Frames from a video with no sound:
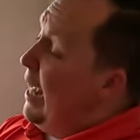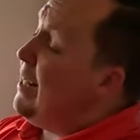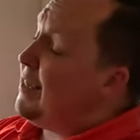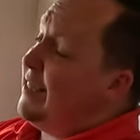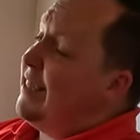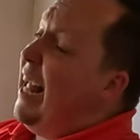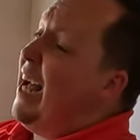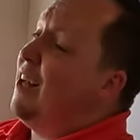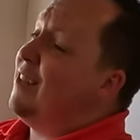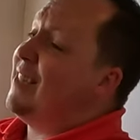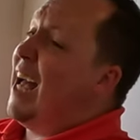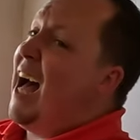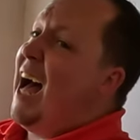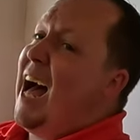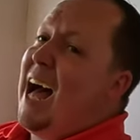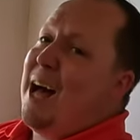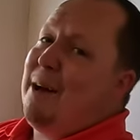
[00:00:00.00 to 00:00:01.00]
It's now
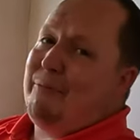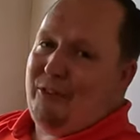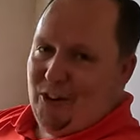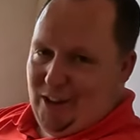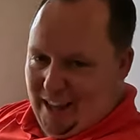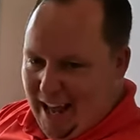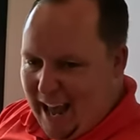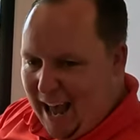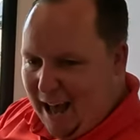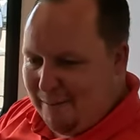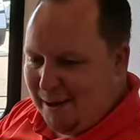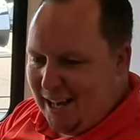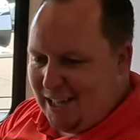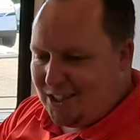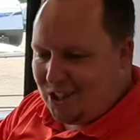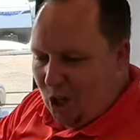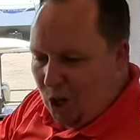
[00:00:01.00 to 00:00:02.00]
time for the
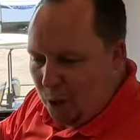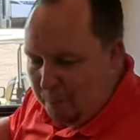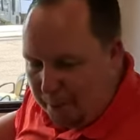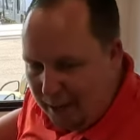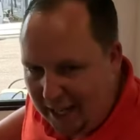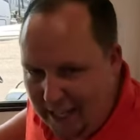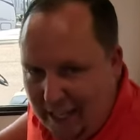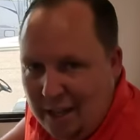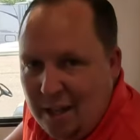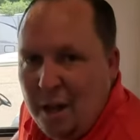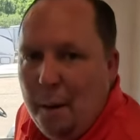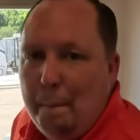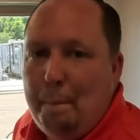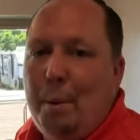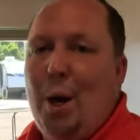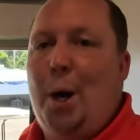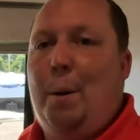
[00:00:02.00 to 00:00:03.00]
MSRP.
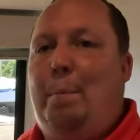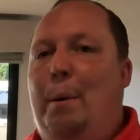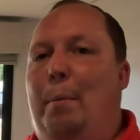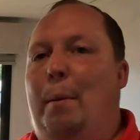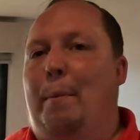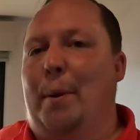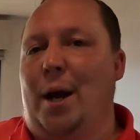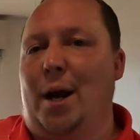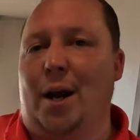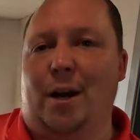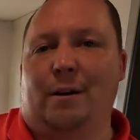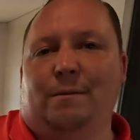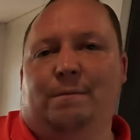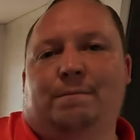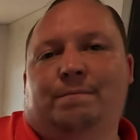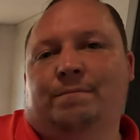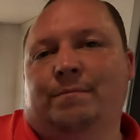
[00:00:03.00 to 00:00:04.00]
Burr, burr, burr,